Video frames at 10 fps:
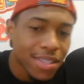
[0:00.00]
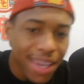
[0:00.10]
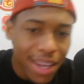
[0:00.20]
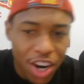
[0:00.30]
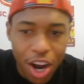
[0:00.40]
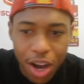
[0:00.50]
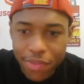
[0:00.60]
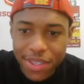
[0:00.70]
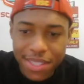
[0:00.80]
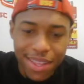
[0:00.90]
at our
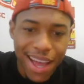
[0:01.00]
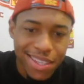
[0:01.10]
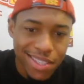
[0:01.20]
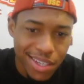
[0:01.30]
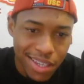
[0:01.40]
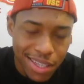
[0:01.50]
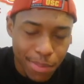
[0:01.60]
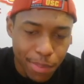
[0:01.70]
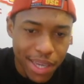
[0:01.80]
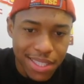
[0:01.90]
offense last year
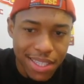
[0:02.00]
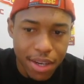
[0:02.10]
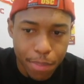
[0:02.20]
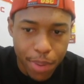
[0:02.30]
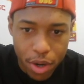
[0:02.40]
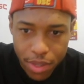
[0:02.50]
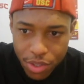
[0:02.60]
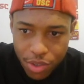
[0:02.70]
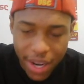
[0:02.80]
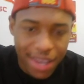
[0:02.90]
against Big Ten
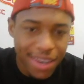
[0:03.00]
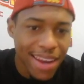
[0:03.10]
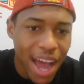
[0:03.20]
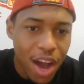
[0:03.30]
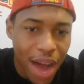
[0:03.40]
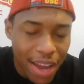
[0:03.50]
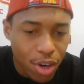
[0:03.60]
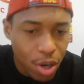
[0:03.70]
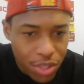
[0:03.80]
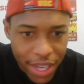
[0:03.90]
opponents, right? Now, I
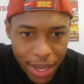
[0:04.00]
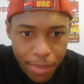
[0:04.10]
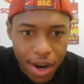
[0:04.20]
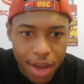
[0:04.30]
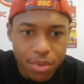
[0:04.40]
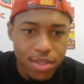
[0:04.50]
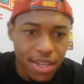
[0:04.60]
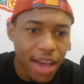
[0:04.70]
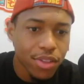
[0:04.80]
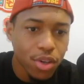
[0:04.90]
know Jaden Marvel was
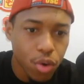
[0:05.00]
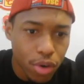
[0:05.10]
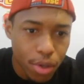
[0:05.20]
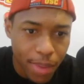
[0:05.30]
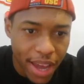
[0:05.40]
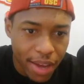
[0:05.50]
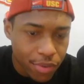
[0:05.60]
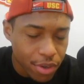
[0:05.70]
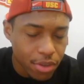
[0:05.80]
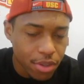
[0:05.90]
not the quarterback
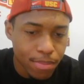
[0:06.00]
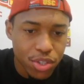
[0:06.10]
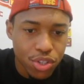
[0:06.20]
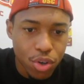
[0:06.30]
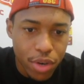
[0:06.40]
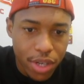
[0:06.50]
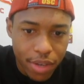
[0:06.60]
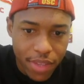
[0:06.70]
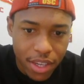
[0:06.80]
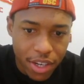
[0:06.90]
for majority
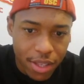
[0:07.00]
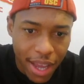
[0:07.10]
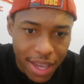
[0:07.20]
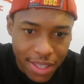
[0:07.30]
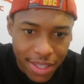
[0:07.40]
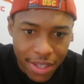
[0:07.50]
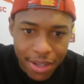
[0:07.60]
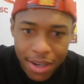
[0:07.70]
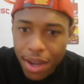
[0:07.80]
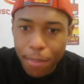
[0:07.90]
of the year last year,
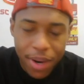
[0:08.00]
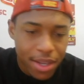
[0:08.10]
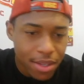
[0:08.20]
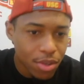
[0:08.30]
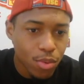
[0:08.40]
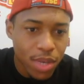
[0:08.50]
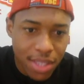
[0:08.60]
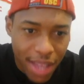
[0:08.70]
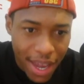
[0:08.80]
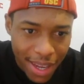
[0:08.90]
but there was a
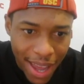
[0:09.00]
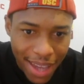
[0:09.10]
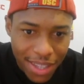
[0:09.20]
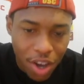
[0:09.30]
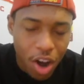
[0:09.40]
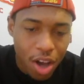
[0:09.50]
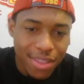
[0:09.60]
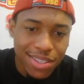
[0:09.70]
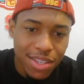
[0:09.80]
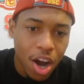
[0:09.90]
lot of guys on
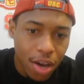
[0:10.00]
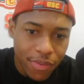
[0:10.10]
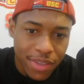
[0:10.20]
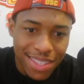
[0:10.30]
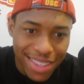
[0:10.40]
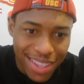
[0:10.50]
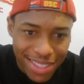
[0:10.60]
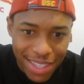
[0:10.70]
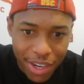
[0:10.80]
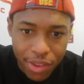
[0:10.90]
this offense this
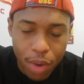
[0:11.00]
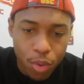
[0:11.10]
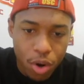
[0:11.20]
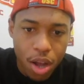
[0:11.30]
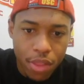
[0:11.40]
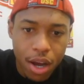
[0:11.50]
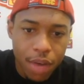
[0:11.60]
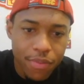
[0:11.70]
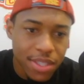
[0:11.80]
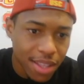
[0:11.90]
year that were on the
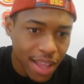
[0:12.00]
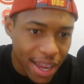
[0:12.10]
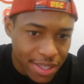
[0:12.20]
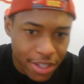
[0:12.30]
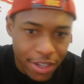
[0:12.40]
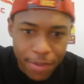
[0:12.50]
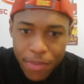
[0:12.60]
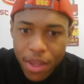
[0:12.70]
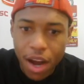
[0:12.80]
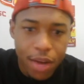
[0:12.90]
offense last year,
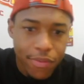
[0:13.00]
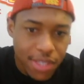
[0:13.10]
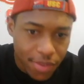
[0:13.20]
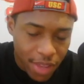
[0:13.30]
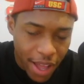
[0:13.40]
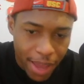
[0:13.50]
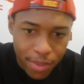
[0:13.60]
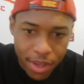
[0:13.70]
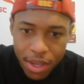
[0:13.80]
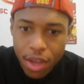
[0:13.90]
offensive
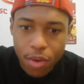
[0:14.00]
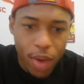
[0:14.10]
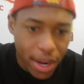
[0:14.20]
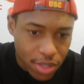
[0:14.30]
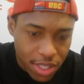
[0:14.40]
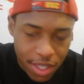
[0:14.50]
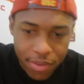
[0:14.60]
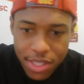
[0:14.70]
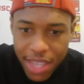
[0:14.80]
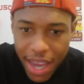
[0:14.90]
linemen, wide
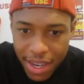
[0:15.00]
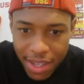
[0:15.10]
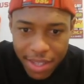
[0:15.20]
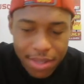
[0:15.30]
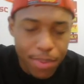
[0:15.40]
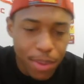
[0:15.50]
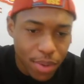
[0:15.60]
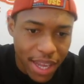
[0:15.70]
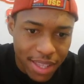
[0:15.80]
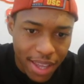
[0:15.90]
receivers, tight ends, people
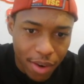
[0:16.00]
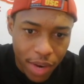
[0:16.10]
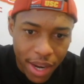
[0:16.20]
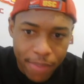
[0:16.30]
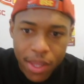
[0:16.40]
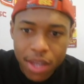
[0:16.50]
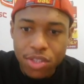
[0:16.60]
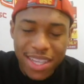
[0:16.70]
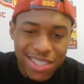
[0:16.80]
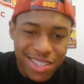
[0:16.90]
like that, right? So
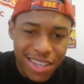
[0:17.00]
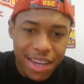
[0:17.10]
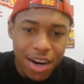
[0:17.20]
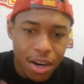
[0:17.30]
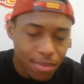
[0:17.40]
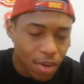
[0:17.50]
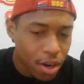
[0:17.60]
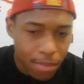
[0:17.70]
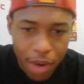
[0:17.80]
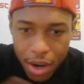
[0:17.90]
let's just look at our
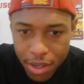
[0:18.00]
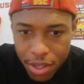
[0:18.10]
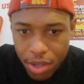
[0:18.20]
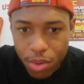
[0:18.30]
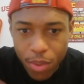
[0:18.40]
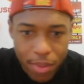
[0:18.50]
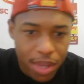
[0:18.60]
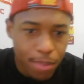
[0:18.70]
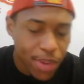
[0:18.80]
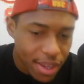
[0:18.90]
the way we
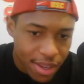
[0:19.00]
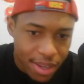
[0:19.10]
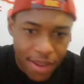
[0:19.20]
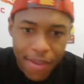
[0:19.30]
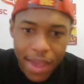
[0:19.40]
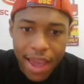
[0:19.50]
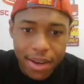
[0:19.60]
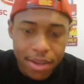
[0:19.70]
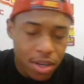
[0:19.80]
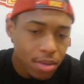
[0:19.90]
competed and,
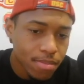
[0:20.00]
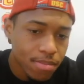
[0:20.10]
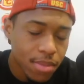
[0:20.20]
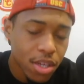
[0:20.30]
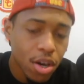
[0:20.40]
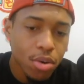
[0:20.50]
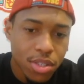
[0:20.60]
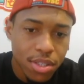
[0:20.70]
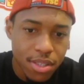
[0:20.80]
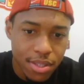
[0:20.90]
the
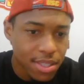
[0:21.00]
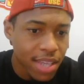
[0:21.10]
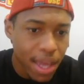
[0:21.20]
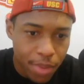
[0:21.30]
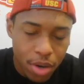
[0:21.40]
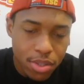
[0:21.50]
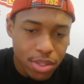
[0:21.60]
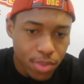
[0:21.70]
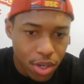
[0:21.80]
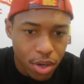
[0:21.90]
coaches, the same coaches
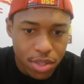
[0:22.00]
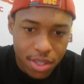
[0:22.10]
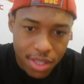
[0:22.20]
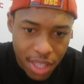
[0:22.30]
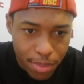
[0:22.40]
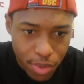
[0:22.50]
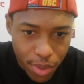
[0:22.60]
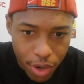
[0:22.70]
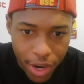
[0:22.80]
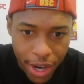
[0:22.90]
were coaching this team as
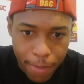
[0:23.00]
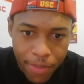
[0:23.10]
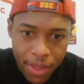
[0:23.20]
well, right?